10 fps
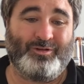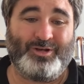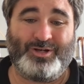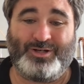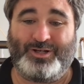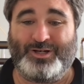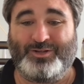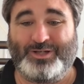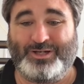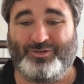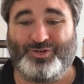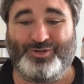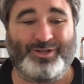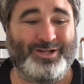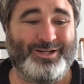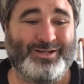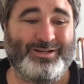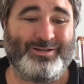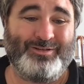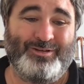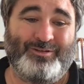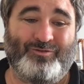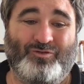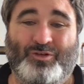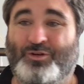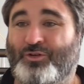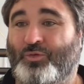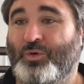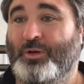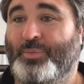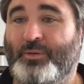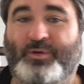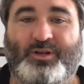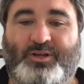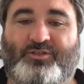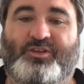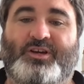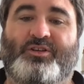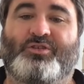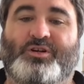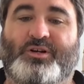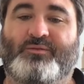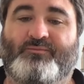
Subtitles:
Can't add that to there, because we probably need to start Docker.